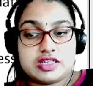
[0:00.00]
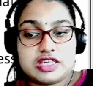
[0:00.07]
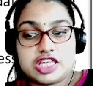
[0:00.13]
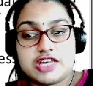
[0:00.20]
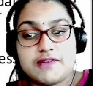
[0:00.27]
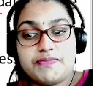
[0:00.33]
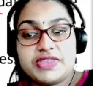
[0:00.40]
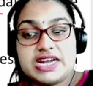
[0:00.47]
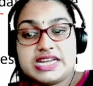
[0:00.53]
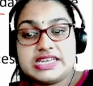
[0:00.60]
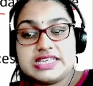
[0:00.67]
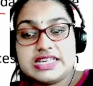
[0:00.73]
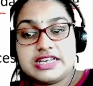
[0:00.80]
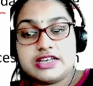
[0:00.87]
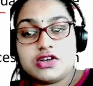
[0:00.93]
system. That
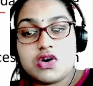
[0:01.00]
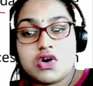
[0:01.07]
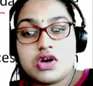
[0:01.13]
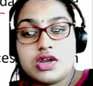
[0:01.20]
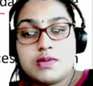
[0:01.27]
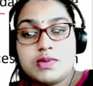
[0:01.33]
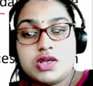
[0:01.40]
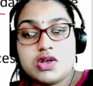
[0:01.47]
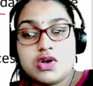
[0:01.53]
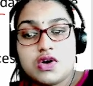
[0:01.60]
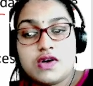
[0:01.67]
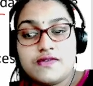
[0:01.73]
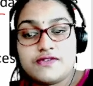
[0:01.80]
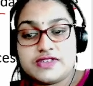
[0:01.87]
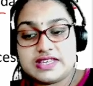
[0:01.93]
is the economy
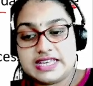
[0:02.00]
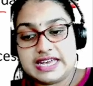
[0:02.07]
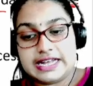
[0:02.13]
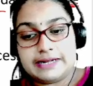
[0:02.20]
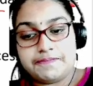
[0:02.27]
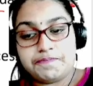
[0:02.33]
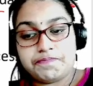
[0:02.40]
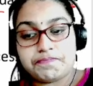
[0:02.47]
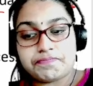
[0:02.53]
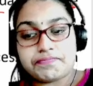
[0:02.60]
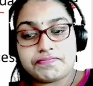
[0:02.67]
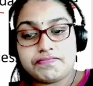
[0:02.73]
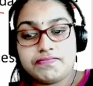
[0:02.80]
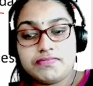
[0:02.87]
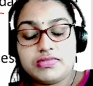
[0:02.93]
of scale.
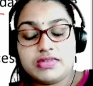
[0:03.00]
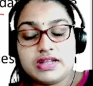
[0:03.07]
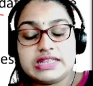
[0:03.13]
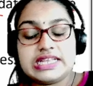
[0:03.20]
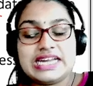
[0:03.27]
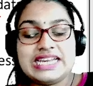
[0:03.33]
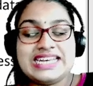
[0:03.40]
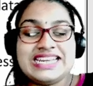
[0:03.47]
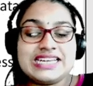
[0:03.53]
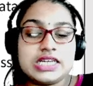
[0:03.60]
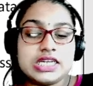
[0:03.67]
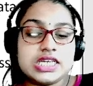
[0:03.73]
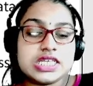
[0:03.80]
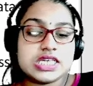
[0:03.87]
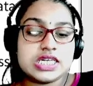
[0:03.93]
Then
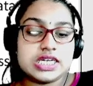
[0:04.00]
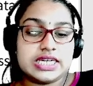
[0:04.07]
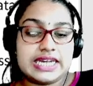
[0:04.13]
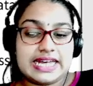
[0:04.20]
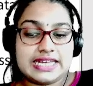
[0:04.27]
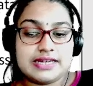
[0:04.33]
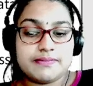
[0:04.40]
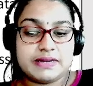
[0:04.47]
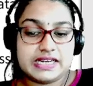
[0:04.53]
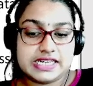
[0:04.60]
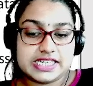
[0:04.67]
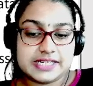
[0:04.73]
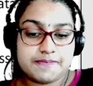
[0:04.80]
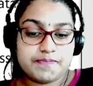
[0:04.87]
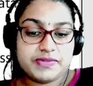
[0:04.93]
increased
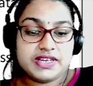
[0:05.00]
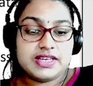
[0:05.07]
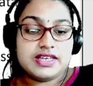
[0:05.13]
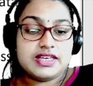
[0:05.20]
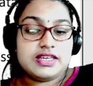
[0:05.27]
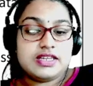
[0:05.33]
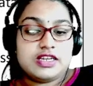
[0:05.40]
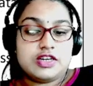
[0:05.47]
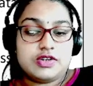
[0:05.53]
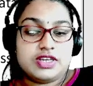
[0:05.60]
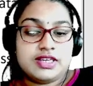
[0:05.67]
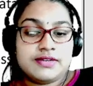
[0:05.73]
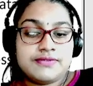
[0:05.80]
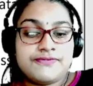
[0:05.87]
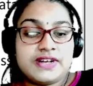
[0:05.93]
reliability. Now,
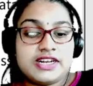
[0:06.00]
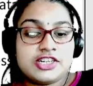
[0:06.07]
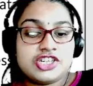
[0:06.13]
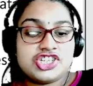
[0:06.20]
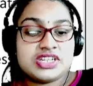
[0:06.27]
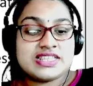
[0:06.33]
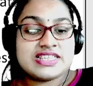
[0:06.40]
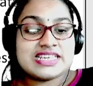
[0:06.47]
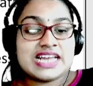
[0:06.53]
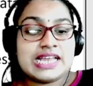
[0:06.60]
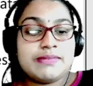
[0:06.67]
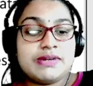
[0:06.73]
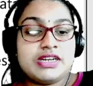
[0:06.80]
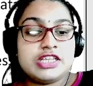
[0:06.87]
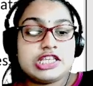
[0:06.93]
if functions
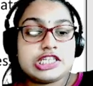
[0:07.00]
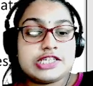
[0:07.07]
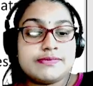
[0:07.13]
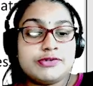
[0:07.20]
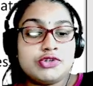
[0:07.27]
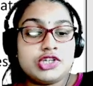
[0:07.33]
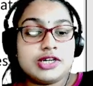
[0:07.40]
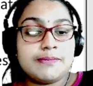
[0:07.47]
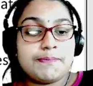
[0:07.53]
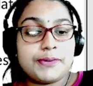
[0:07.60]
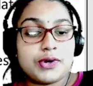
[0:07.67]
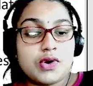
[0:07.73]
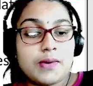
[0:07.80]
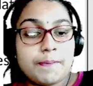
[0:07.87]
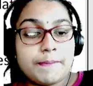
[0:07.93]
can be distributed
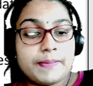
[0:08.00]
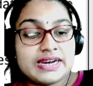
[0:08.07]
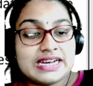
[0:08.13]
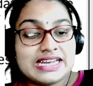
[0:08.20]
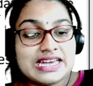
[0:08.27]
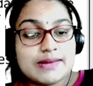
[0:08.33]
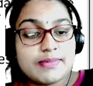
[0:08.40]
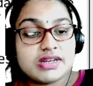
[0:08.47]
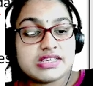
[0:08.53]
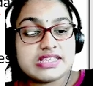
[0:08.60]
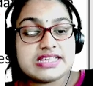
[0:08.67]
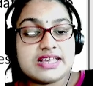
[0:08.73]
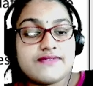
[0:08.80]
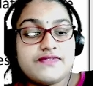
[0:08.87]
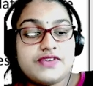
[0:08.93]
properly among
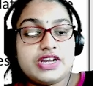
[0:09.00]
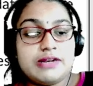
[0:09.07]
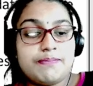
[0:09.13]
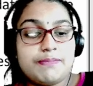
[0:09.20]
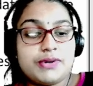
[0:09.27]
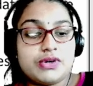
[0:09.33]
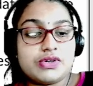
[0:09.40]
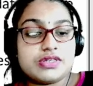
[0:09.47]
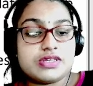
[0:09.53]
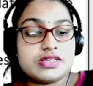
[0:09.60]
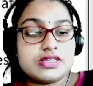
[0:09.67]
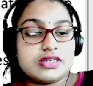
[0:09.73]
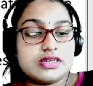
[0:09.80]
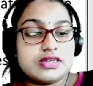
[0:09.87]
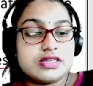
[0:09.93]
several
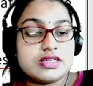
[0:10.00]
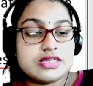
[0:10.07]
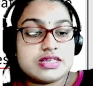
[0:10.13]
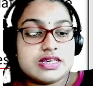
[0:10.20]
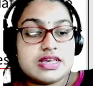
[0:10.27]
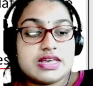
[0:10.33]
processors,